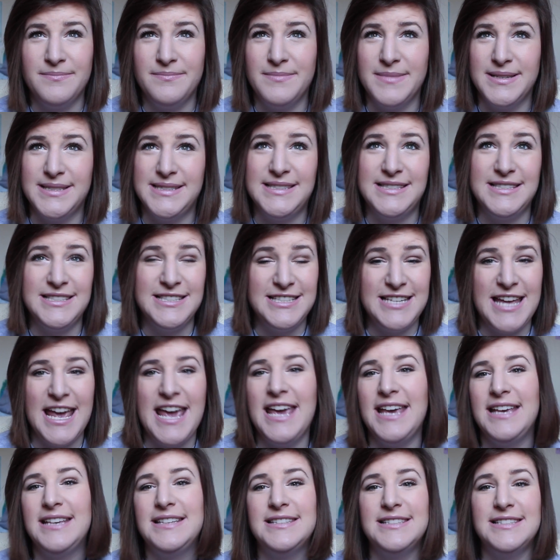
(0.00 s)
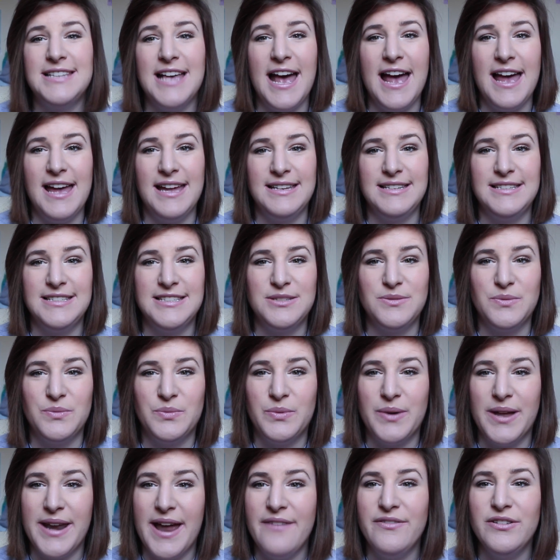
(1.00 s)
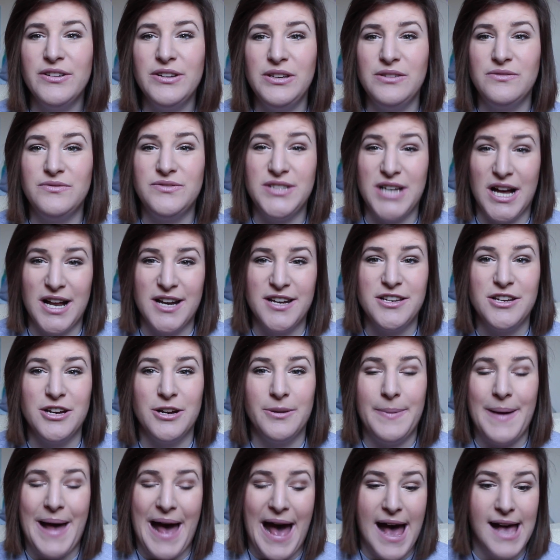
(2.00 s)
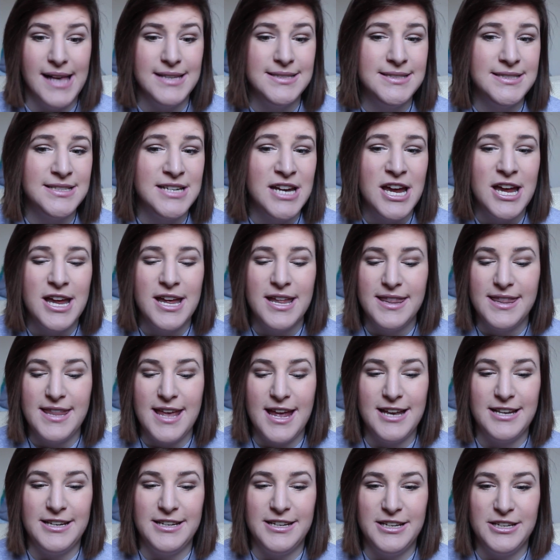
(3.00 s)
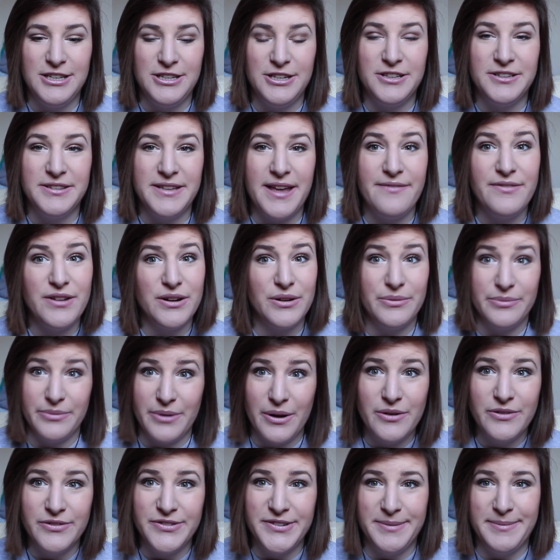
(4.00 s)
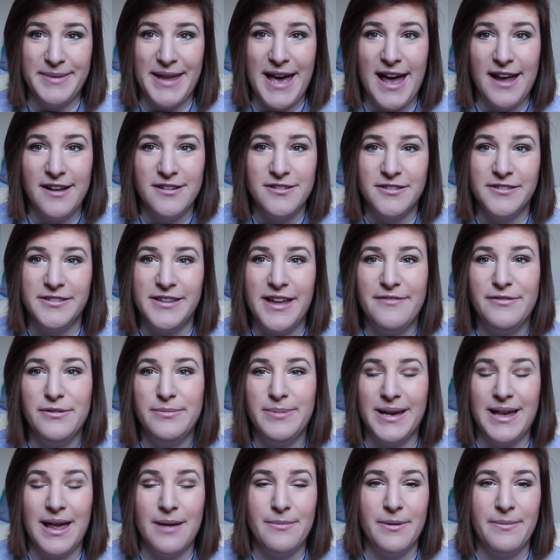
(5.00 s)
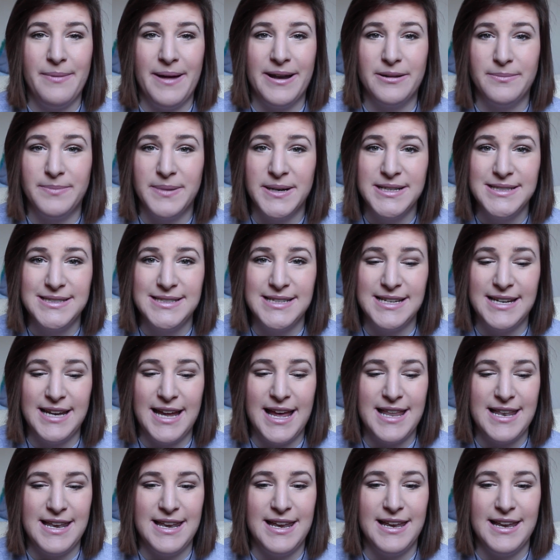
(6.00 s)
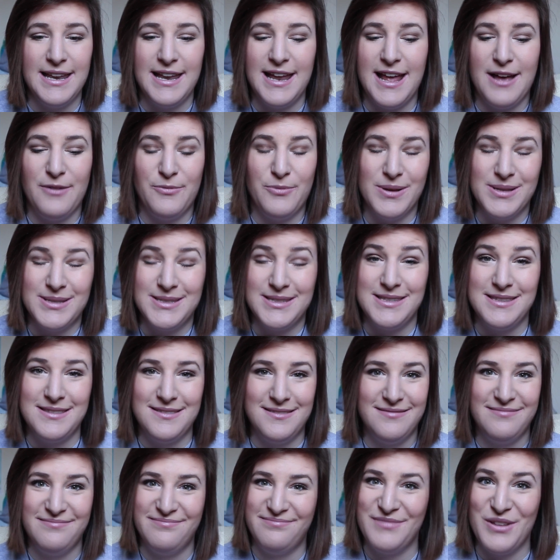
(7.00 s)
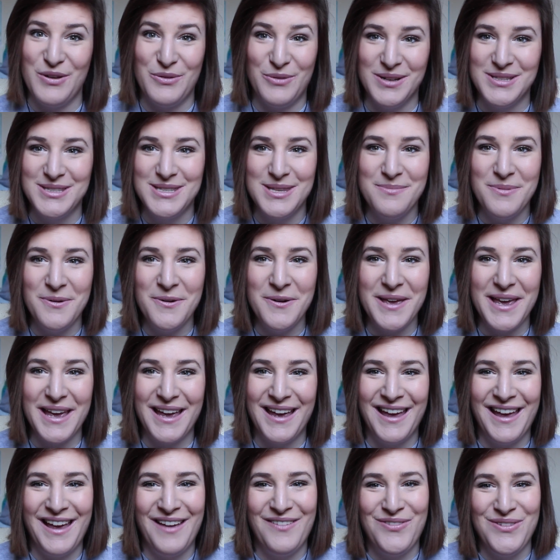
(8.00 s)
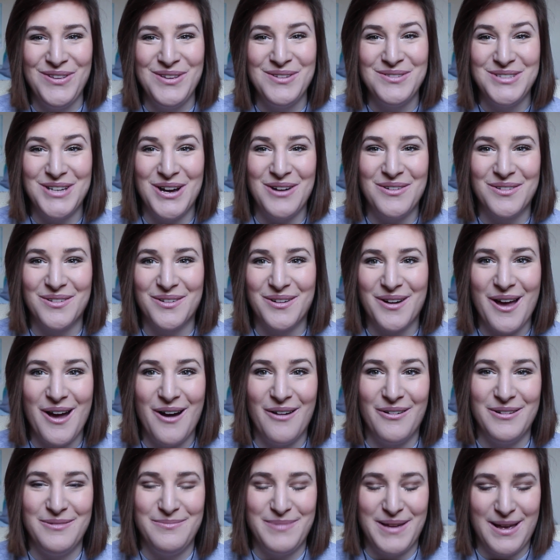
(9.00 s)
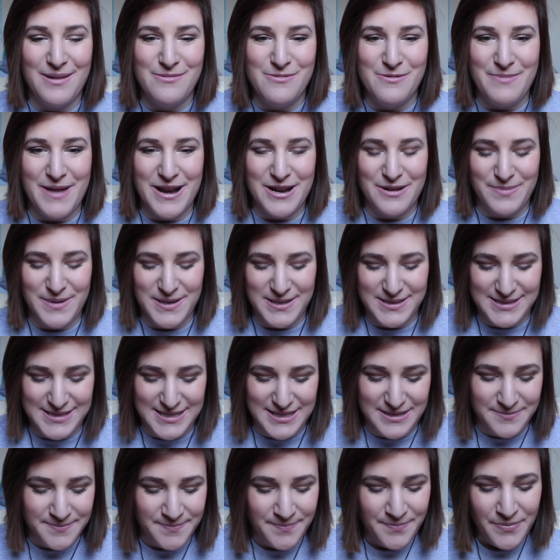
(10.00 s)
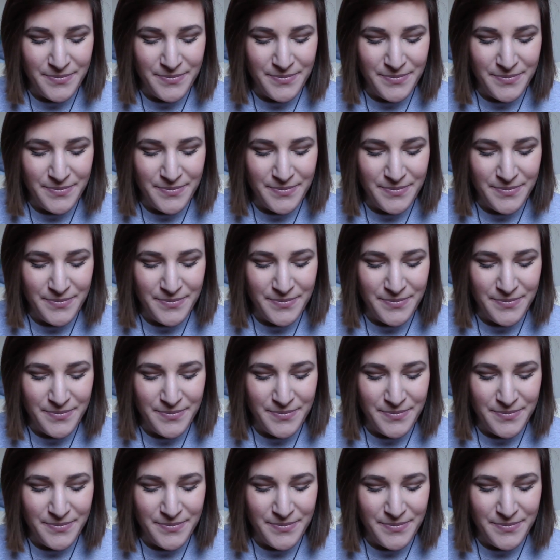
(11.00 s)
mistakes and whatever you've done in your past, then you'll never grow from that, and you'll never become a better person. And what's the point if you don't grow and become a better person?